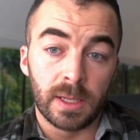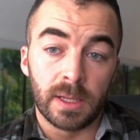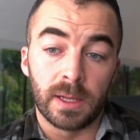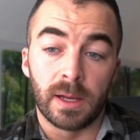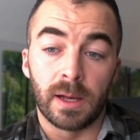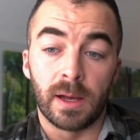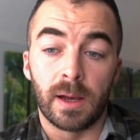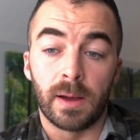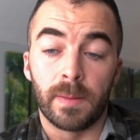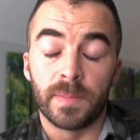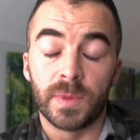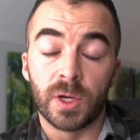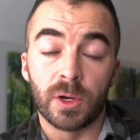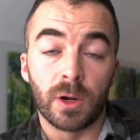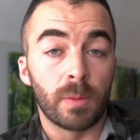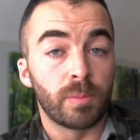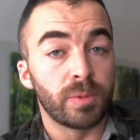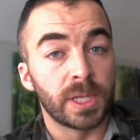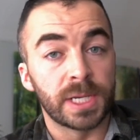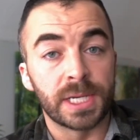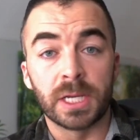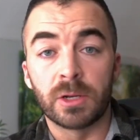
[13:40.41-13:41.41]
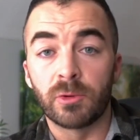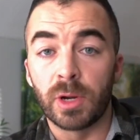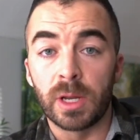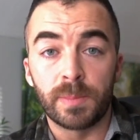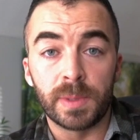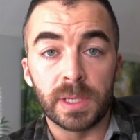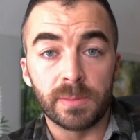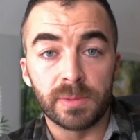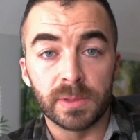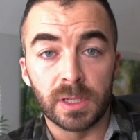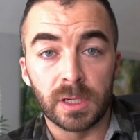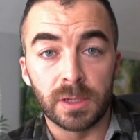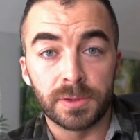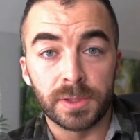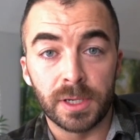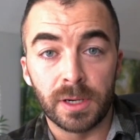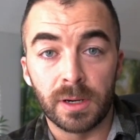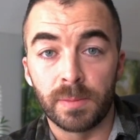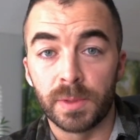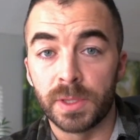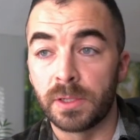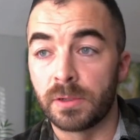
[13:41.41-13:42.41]
There are plenty of great people out
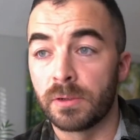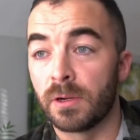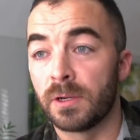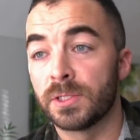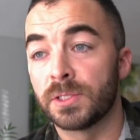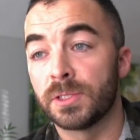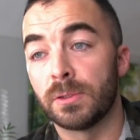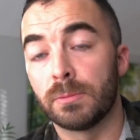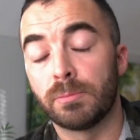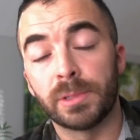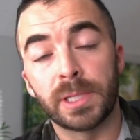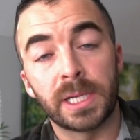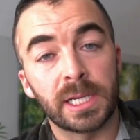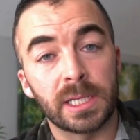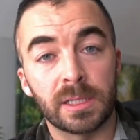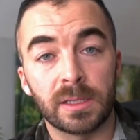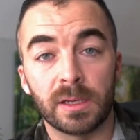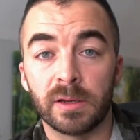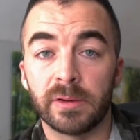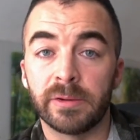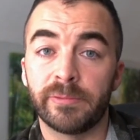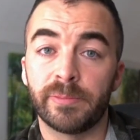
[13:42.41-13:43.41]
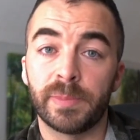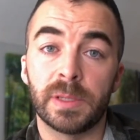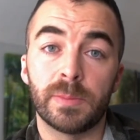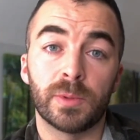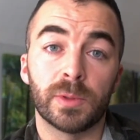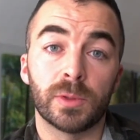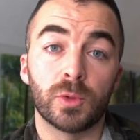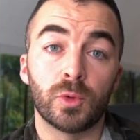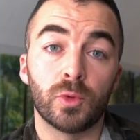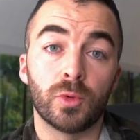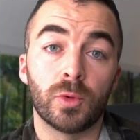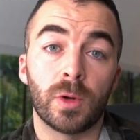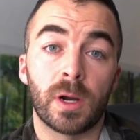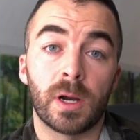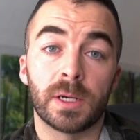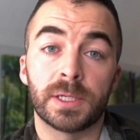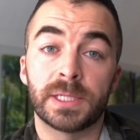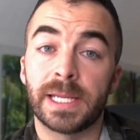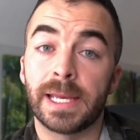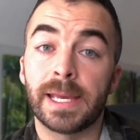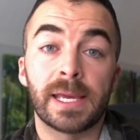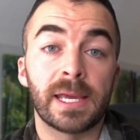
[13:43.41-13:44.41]
there, but there are also plenty of people who are
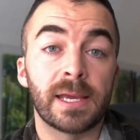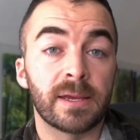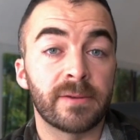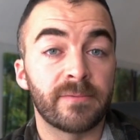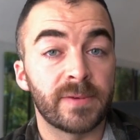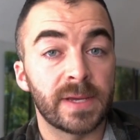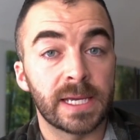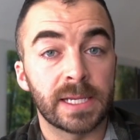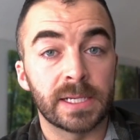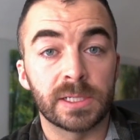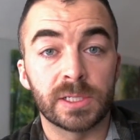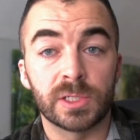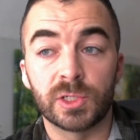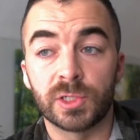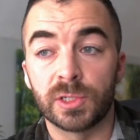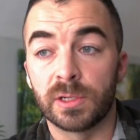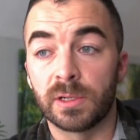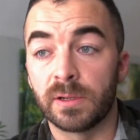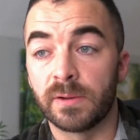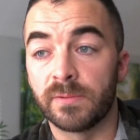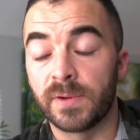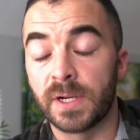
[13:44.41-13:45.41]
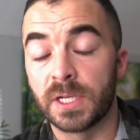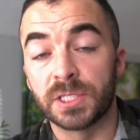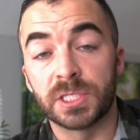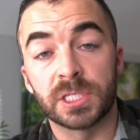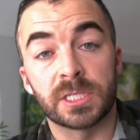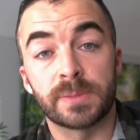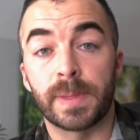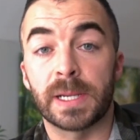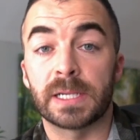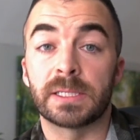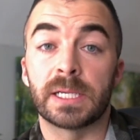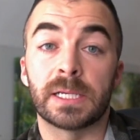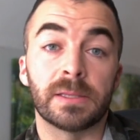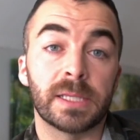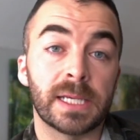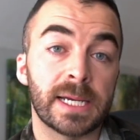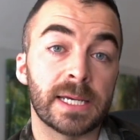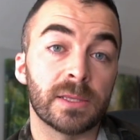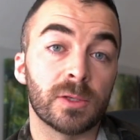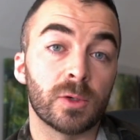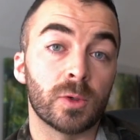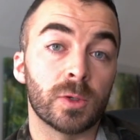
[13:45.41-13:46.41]
taking advantage of unsuspecting
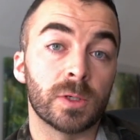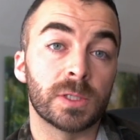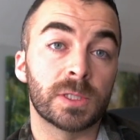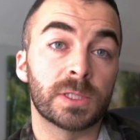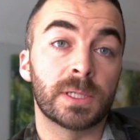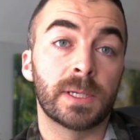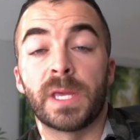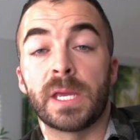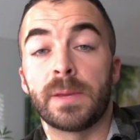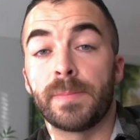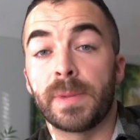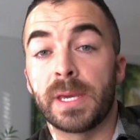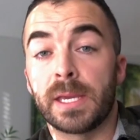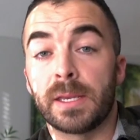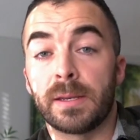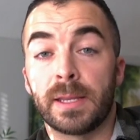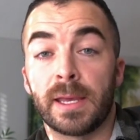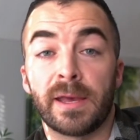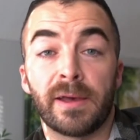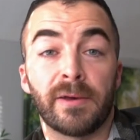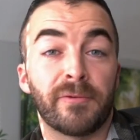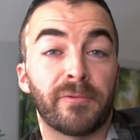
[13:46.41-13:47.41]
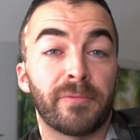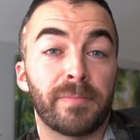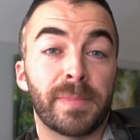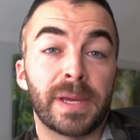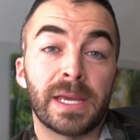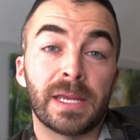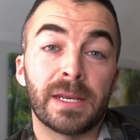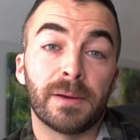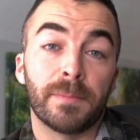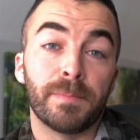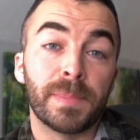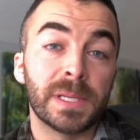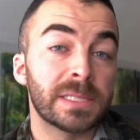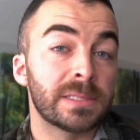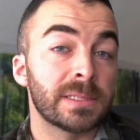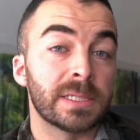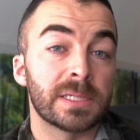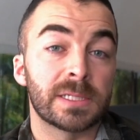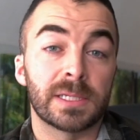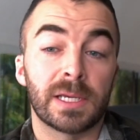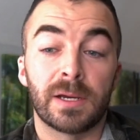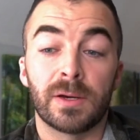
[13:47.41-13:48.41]
landlords. They may have made a
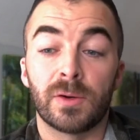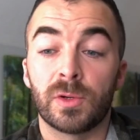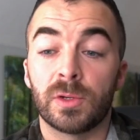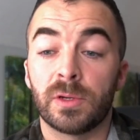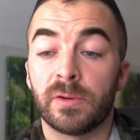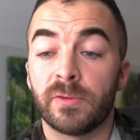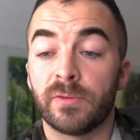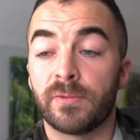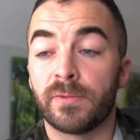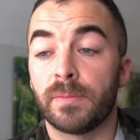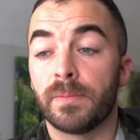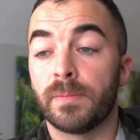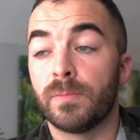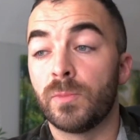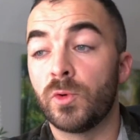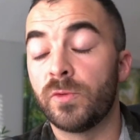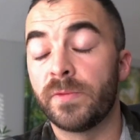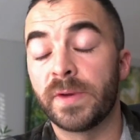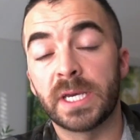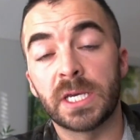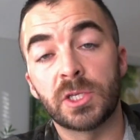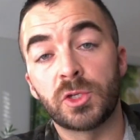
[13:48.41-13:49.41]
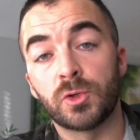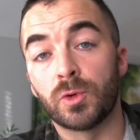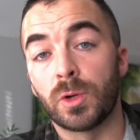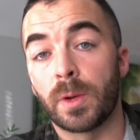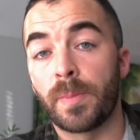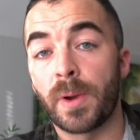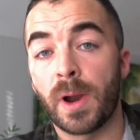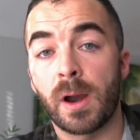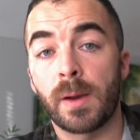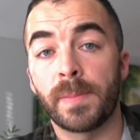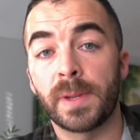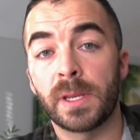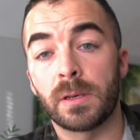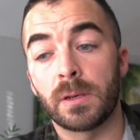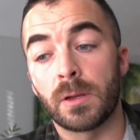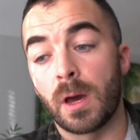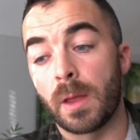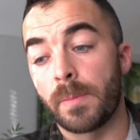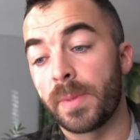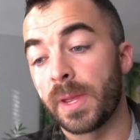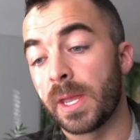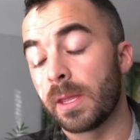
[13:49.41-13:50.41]
business out of moving into an apartment,
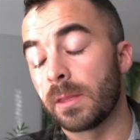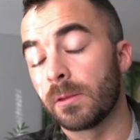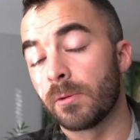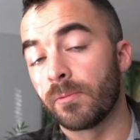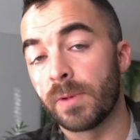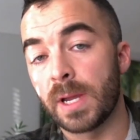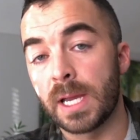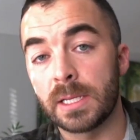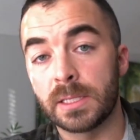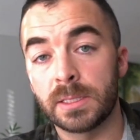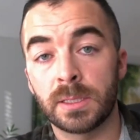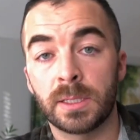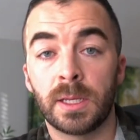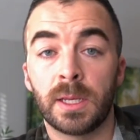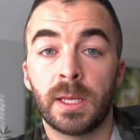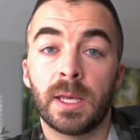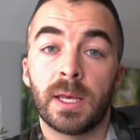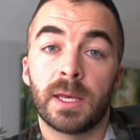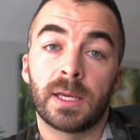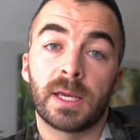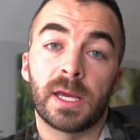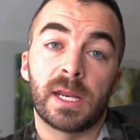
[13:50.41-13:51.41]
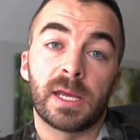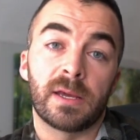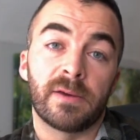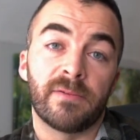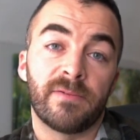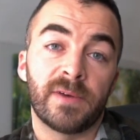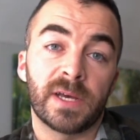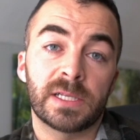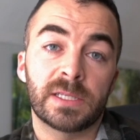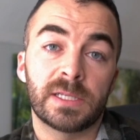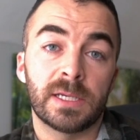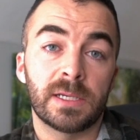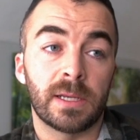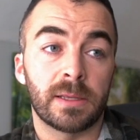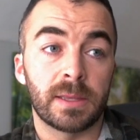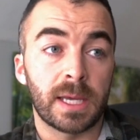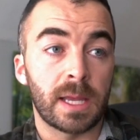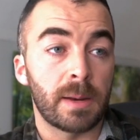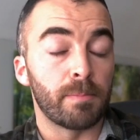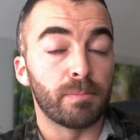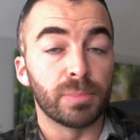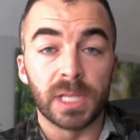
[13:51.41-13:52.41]
not paying the rent, getting evicted, and
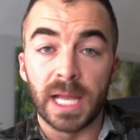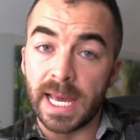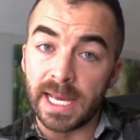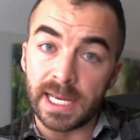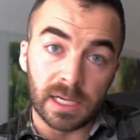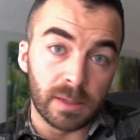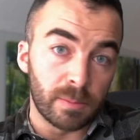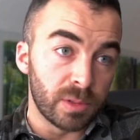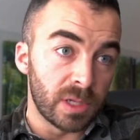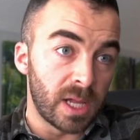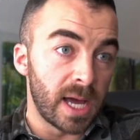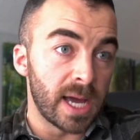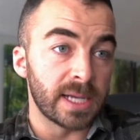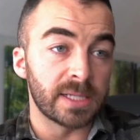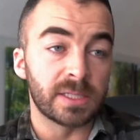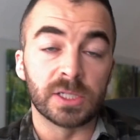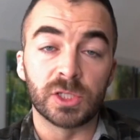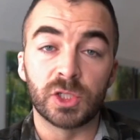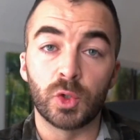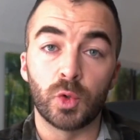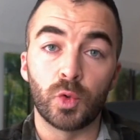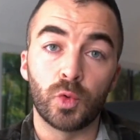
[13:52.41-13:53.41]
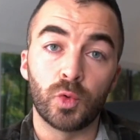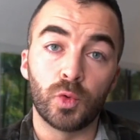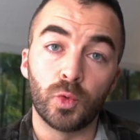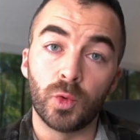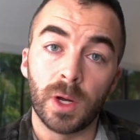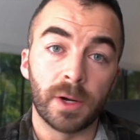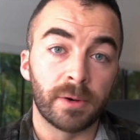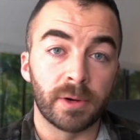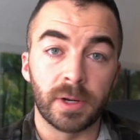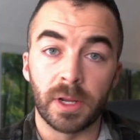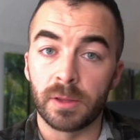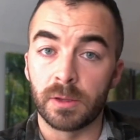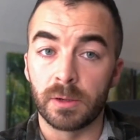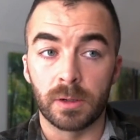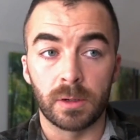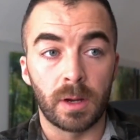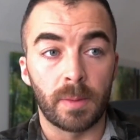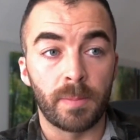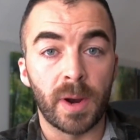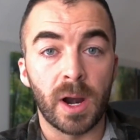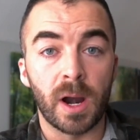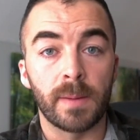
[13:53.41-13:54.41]
then blanket applying to 200 other
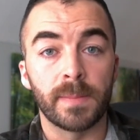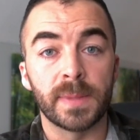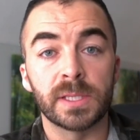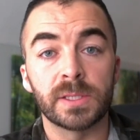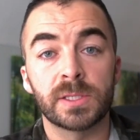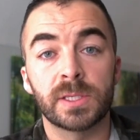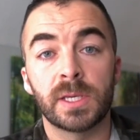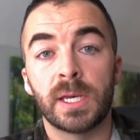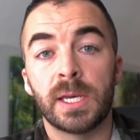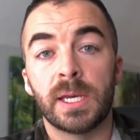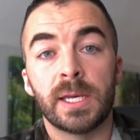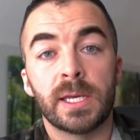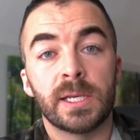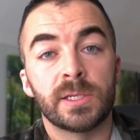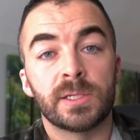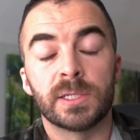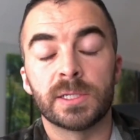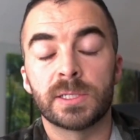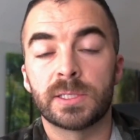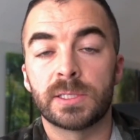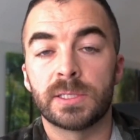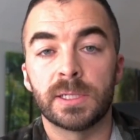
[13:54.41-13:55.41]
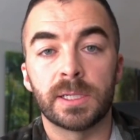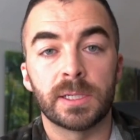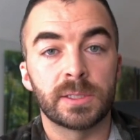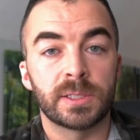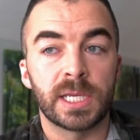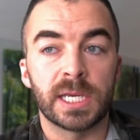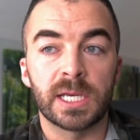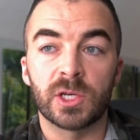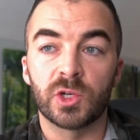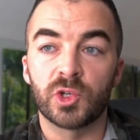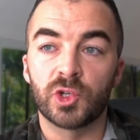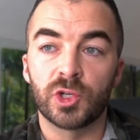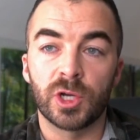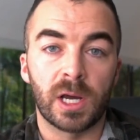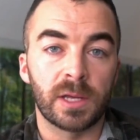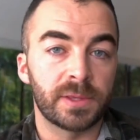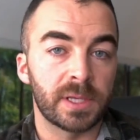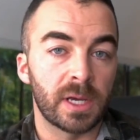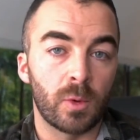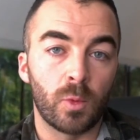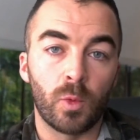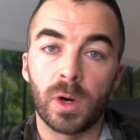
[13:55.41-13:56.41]
apartments, just to take a
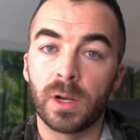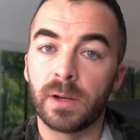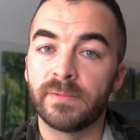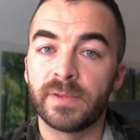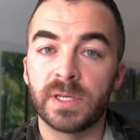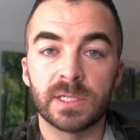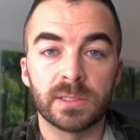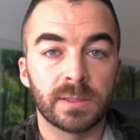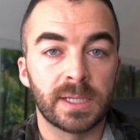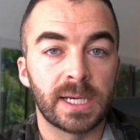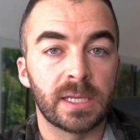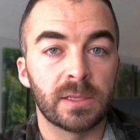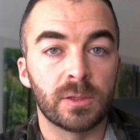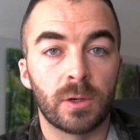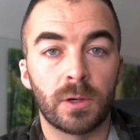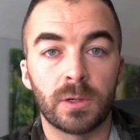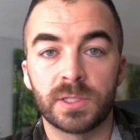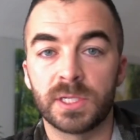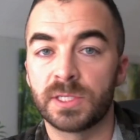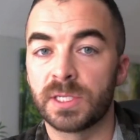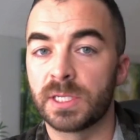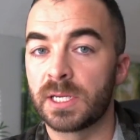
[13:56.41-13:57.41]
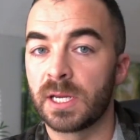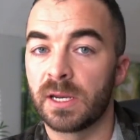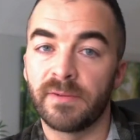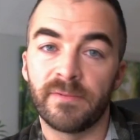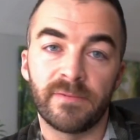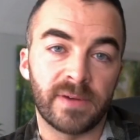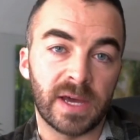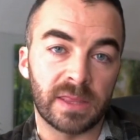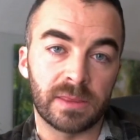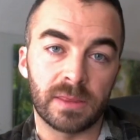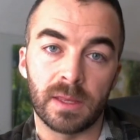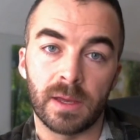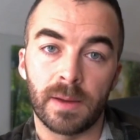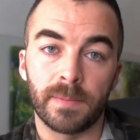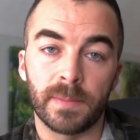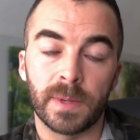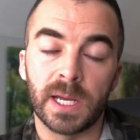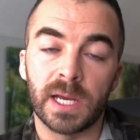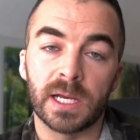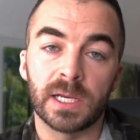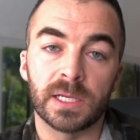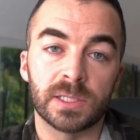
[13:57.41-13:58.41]
shot that one of these landlords isn't going to vet them
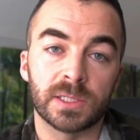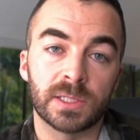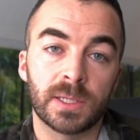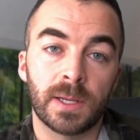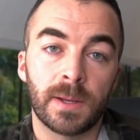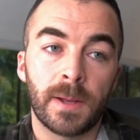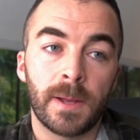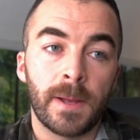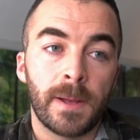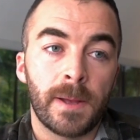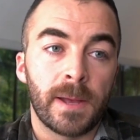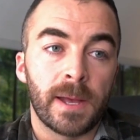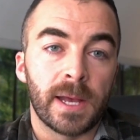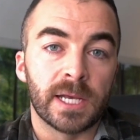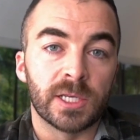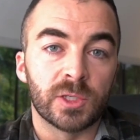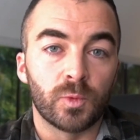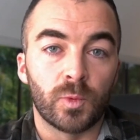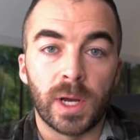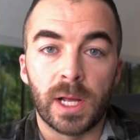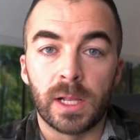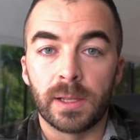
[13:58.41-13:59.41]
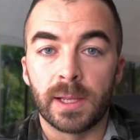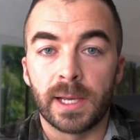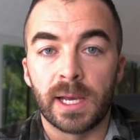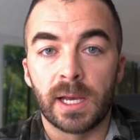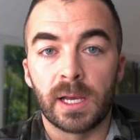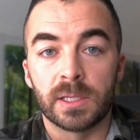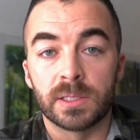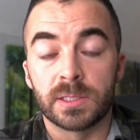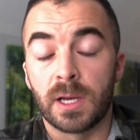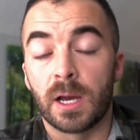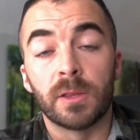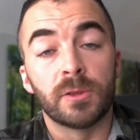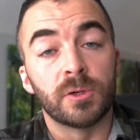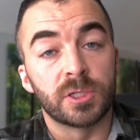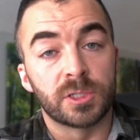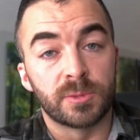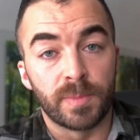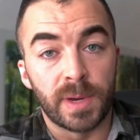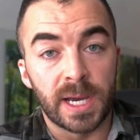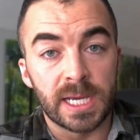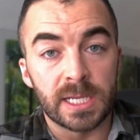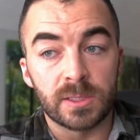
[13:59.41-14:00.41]
as well as
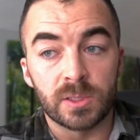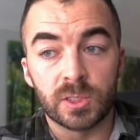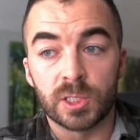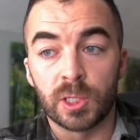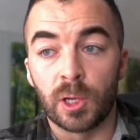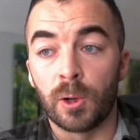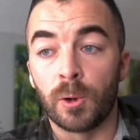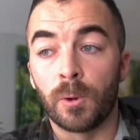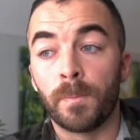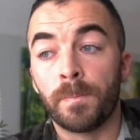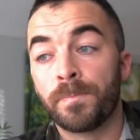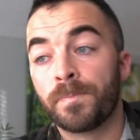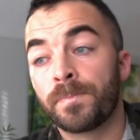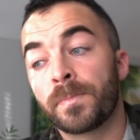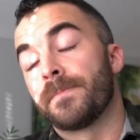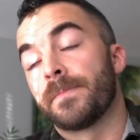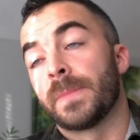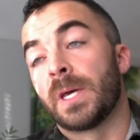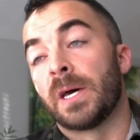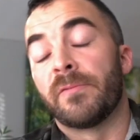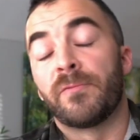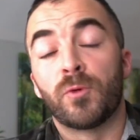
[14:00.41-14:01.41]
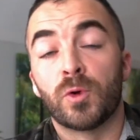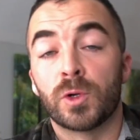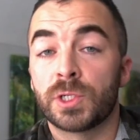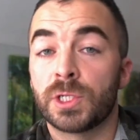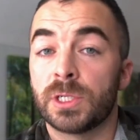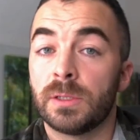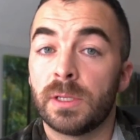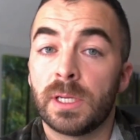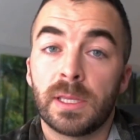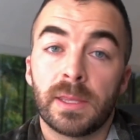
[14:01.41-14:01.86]
others might. So unfortunately,